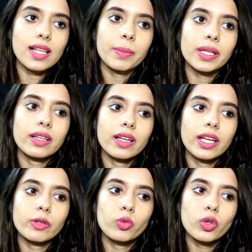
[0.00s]
I mean,
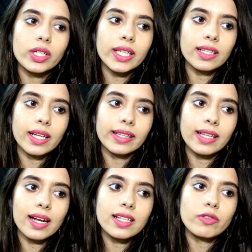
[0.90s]
it won't
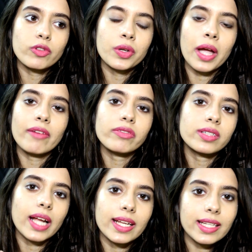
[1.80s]
enhance if you have
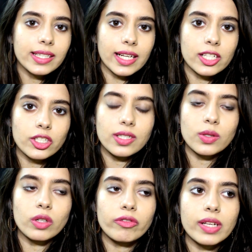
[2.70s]
tiny textures
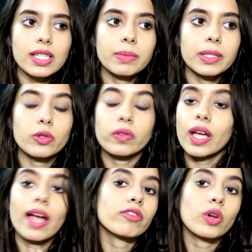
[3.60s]
on your face, but if you
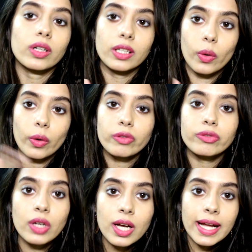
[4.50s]
have got a lot
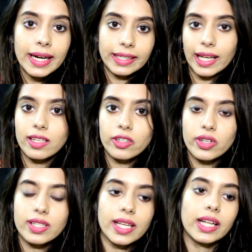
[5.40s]
of
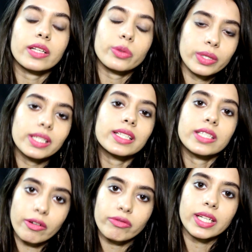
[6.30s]
textures, then it will
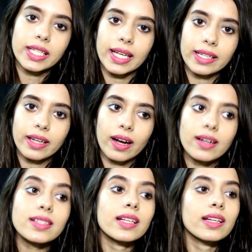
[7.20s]
definitely
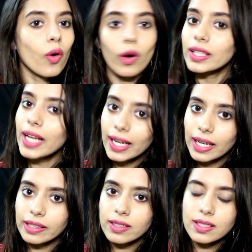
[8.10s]
enhance. All the
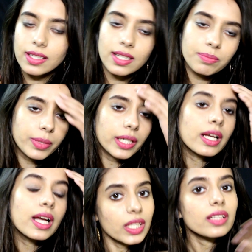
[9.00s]
highlighters does, but
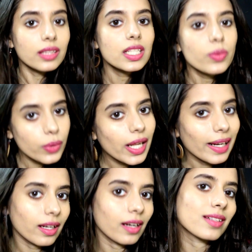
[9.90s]
this will
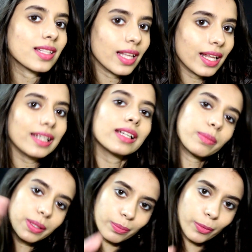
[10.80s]
enhance a
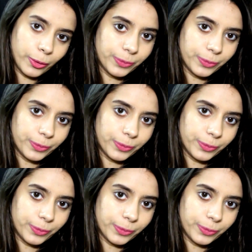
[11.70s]
little bit more.